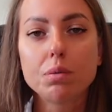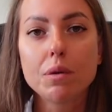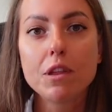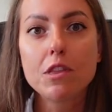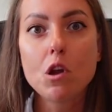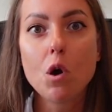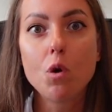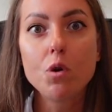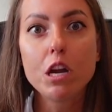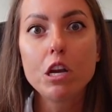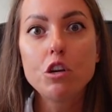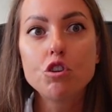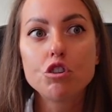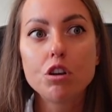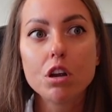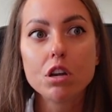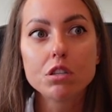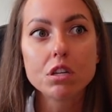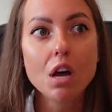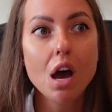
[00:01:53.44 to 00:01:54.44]
with no
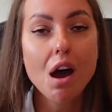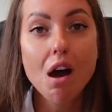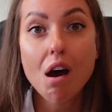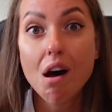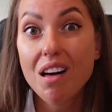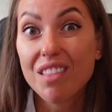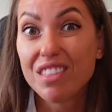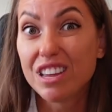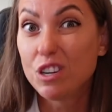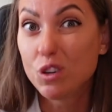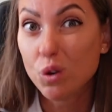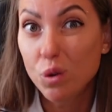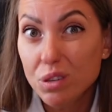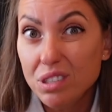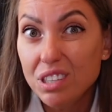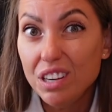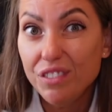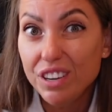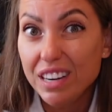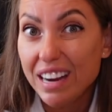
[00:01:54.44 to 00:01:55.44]
issues, they
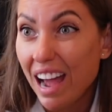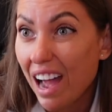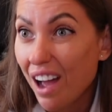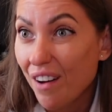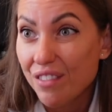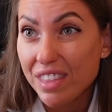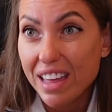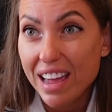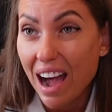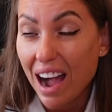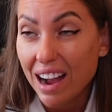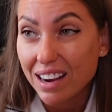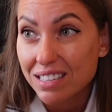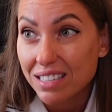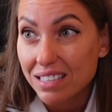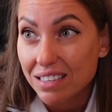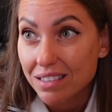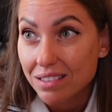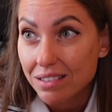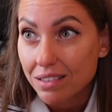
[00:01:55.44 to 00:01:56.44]
don't even have their
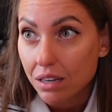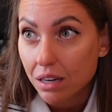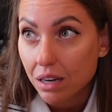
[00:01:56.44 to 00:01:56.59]
accent.